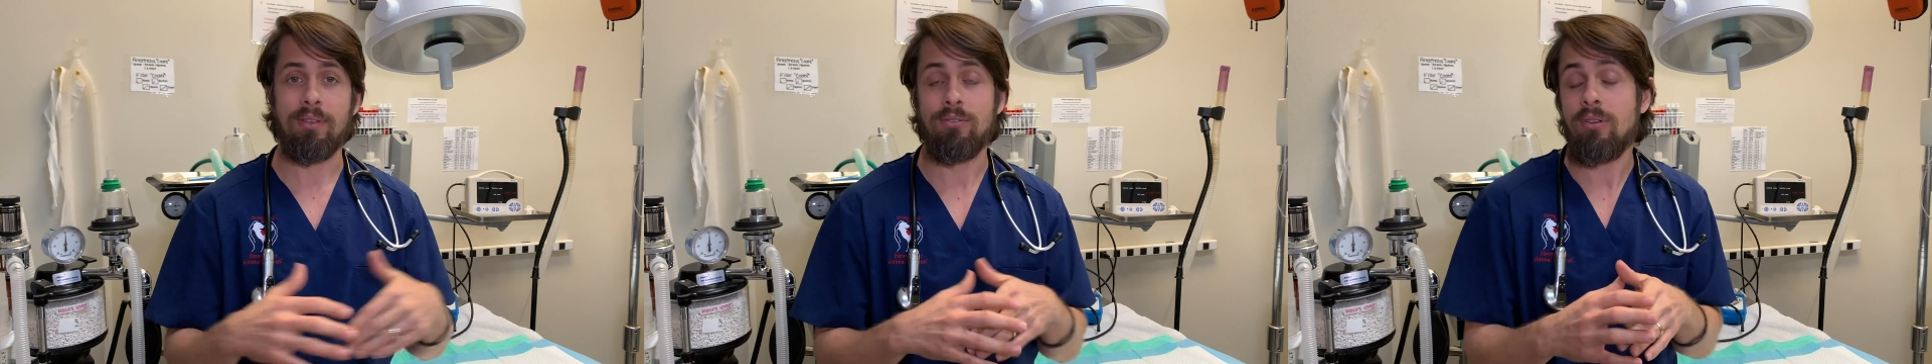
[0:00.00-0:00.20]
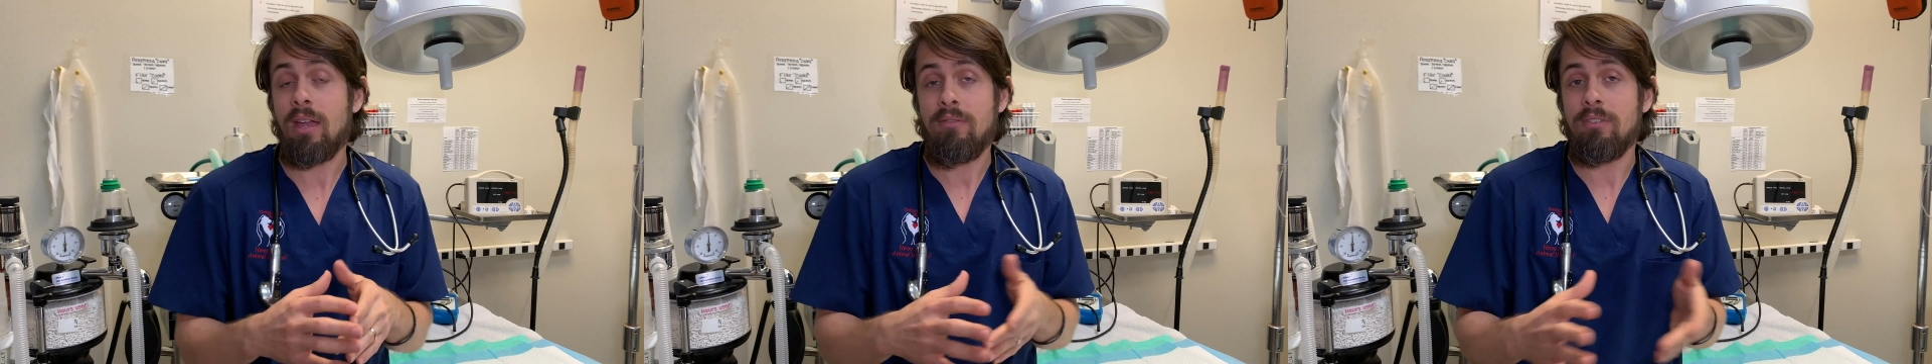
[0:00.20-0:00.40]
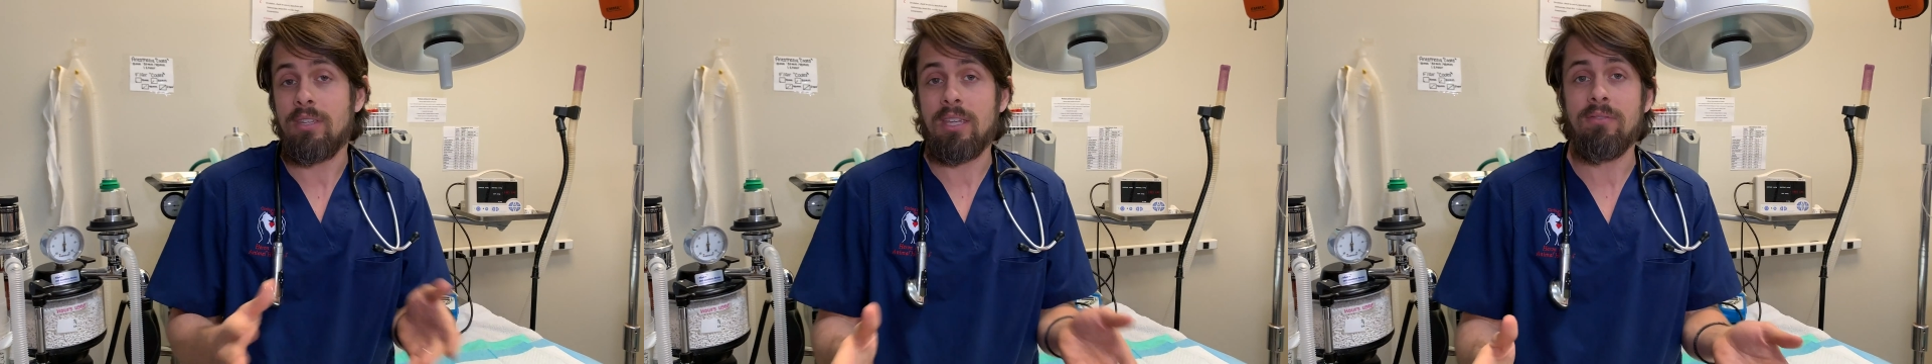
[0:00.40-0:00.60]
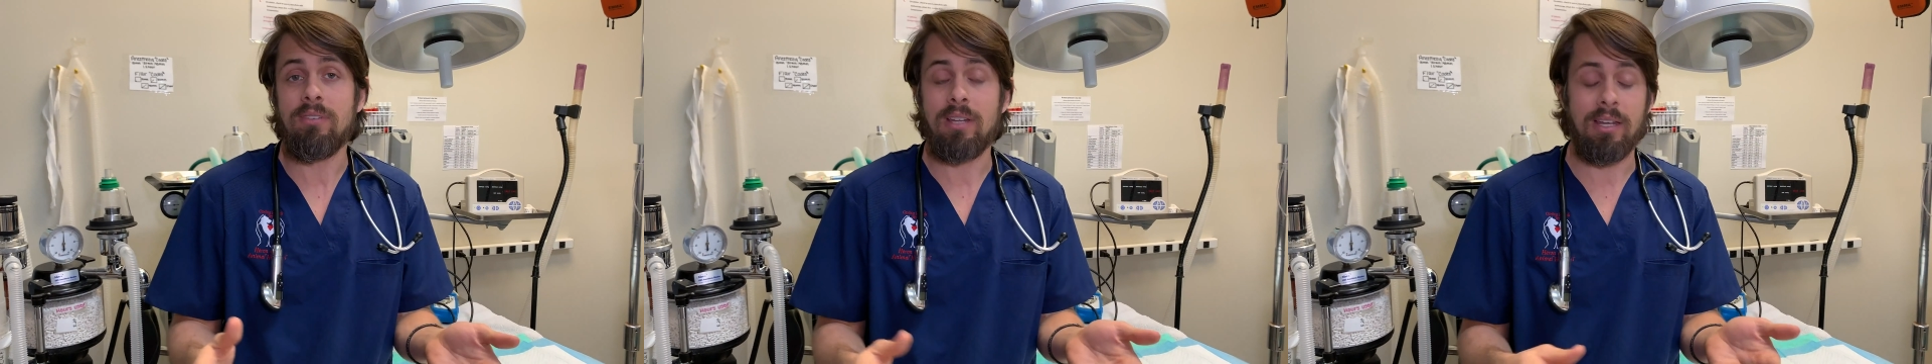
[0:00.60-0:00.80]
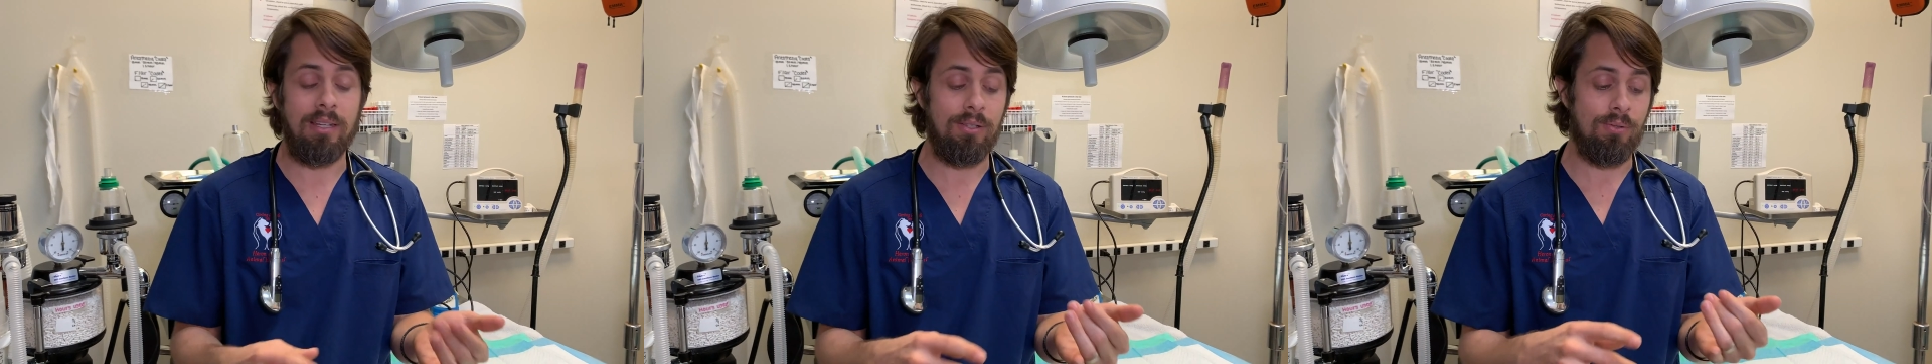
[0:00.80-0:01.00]
and you haven't
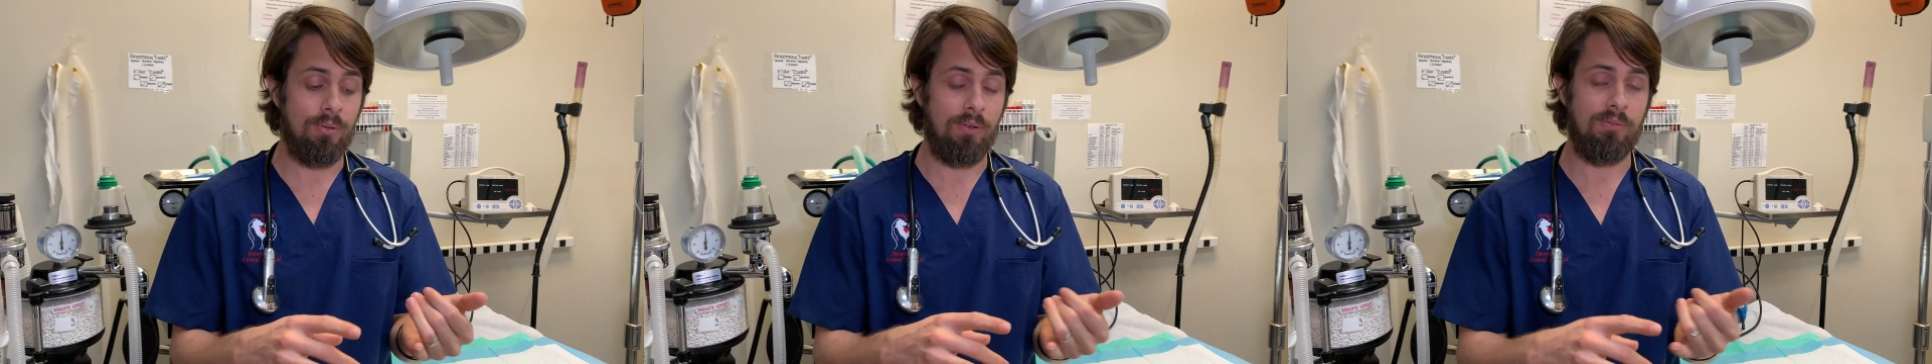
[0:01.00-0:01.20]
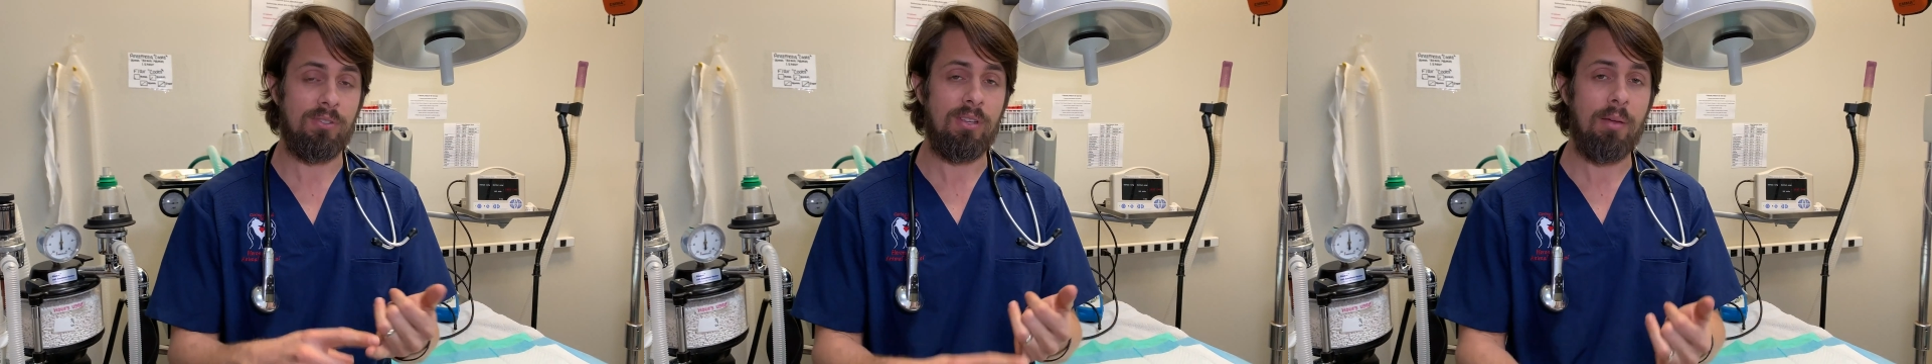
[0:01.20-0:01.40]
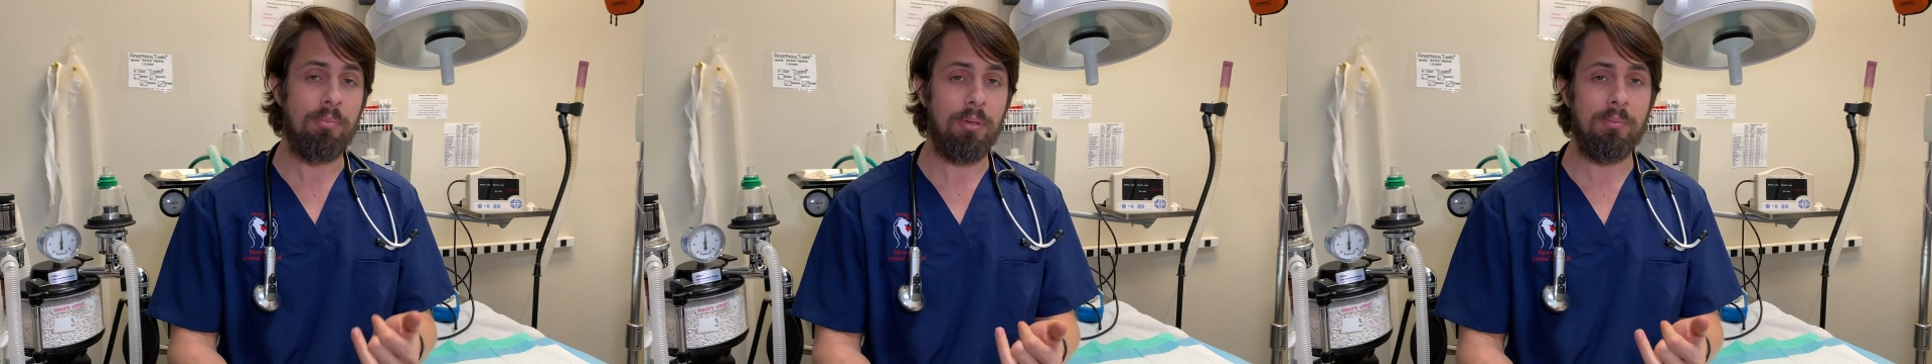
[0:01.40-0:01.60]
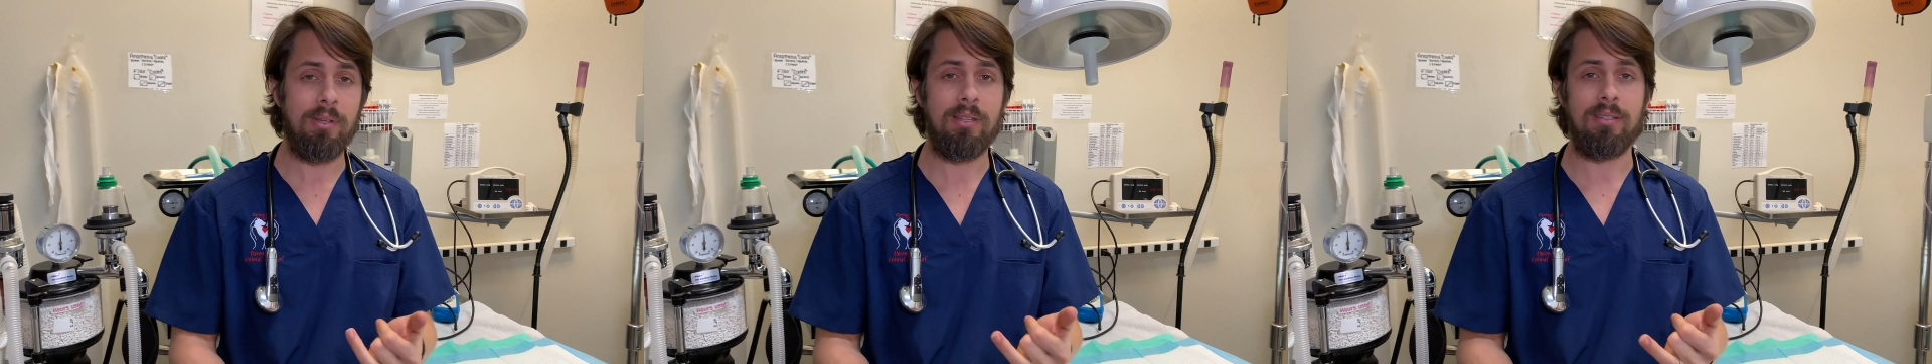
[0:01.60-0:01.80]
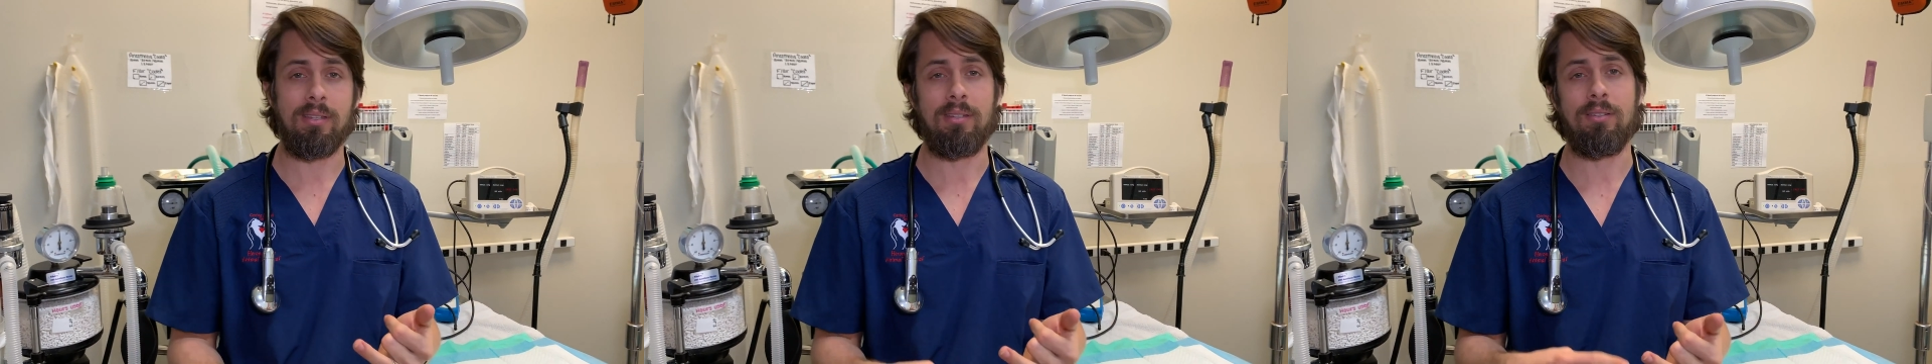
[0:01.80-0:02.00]
given any sort of supplements,